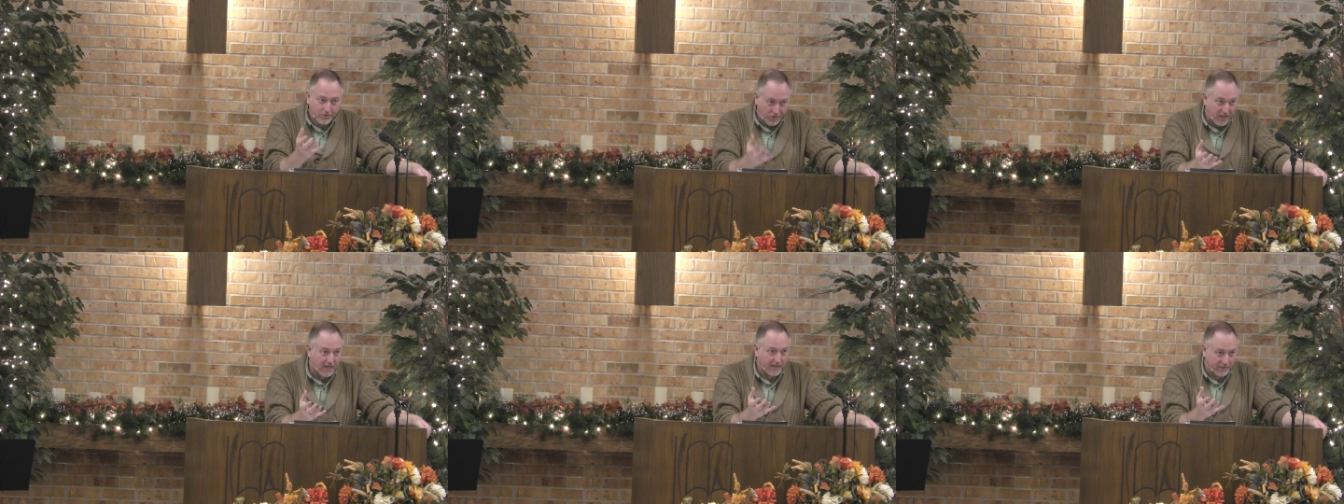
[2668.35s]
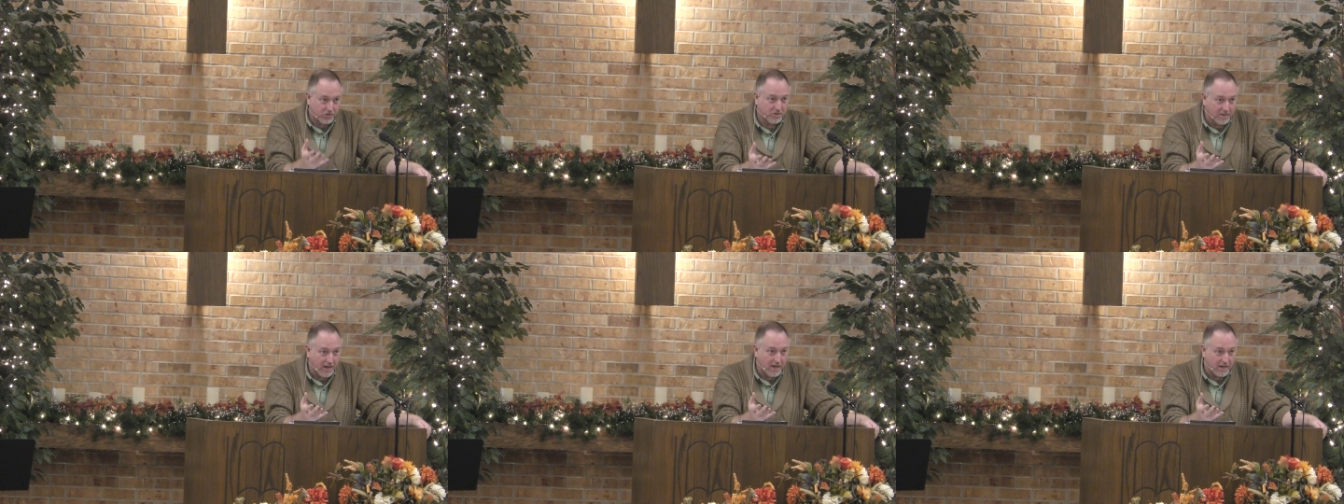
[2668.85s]
thing at
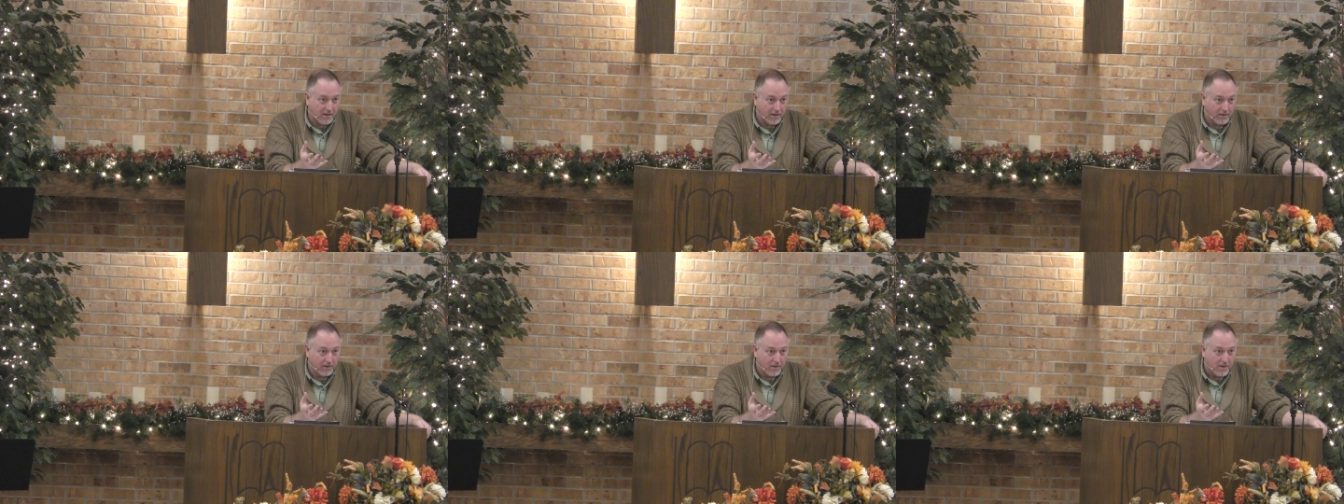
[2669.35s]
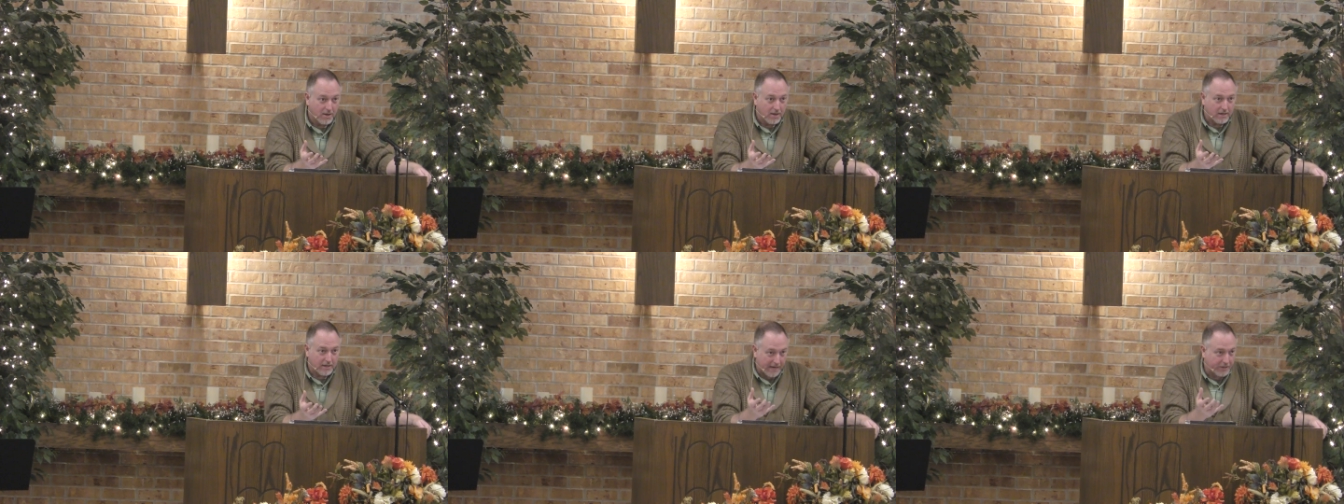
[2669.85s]
stake,
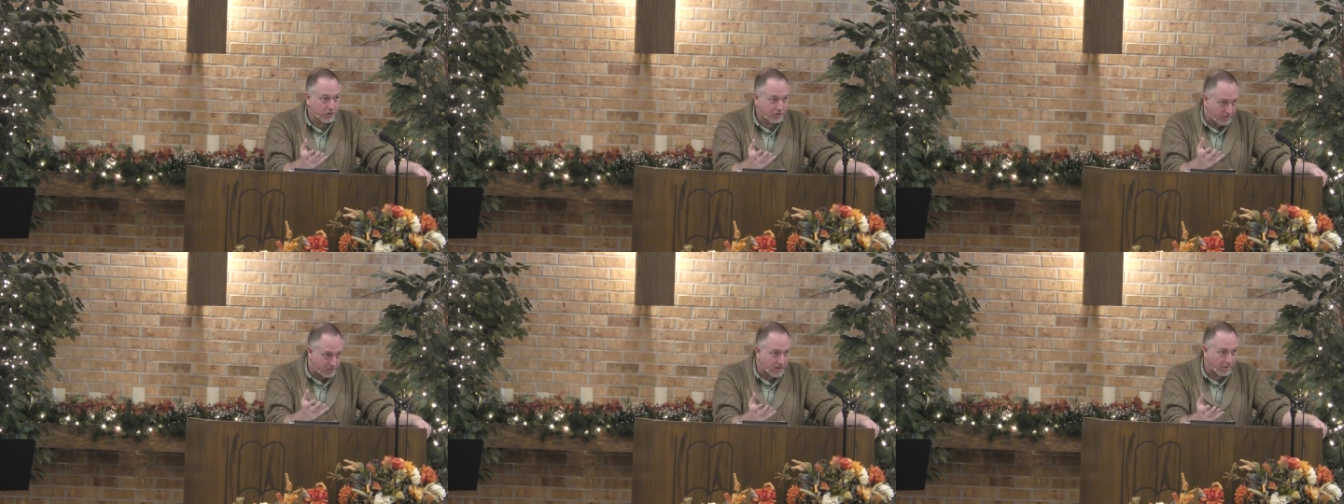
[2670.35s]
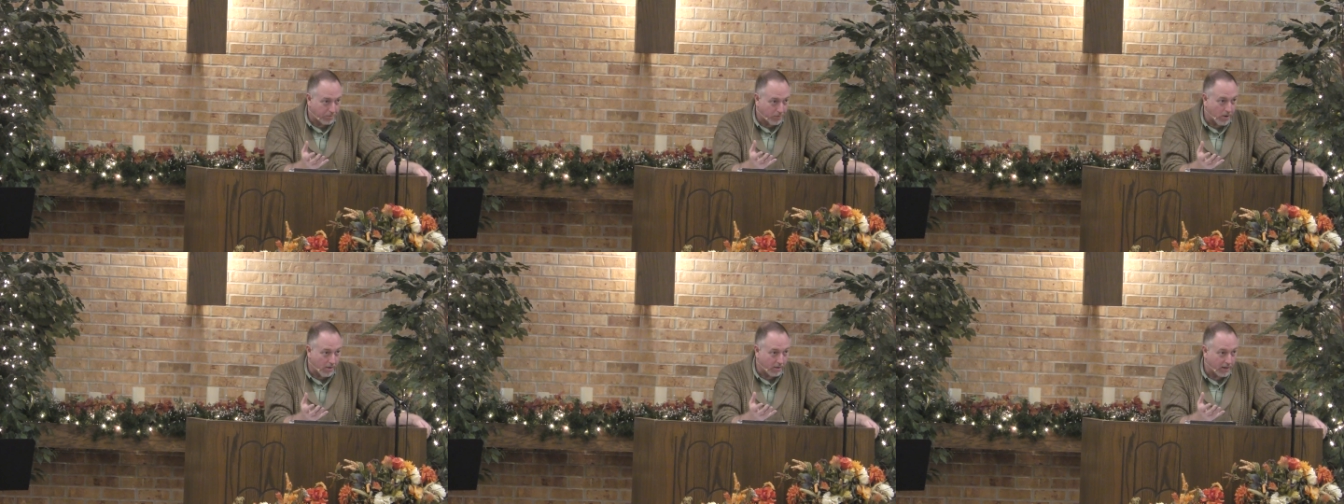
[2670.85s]
not just a
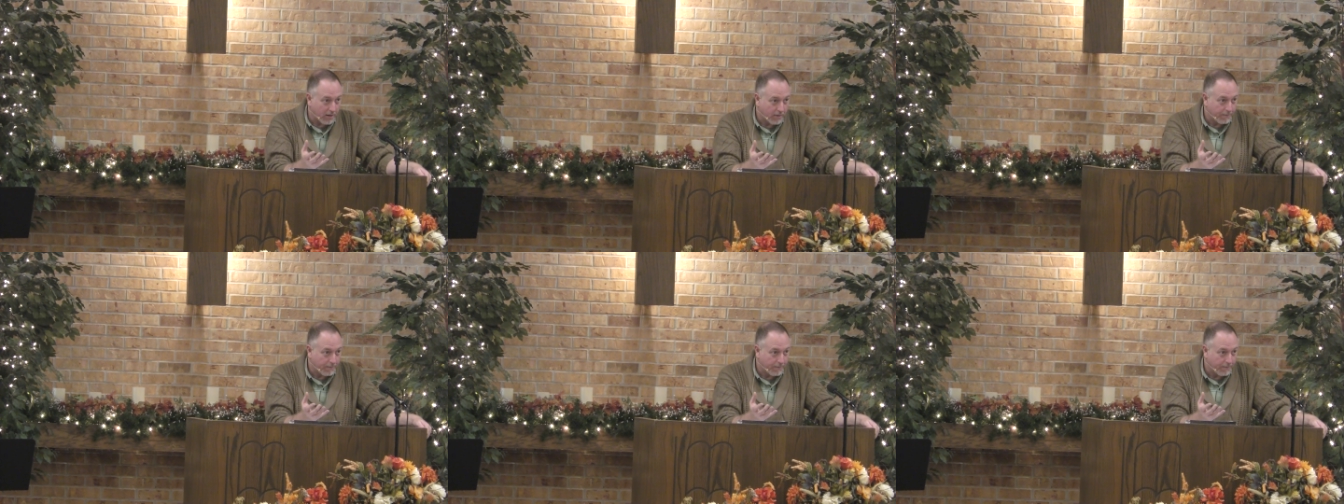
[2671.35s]
temporary.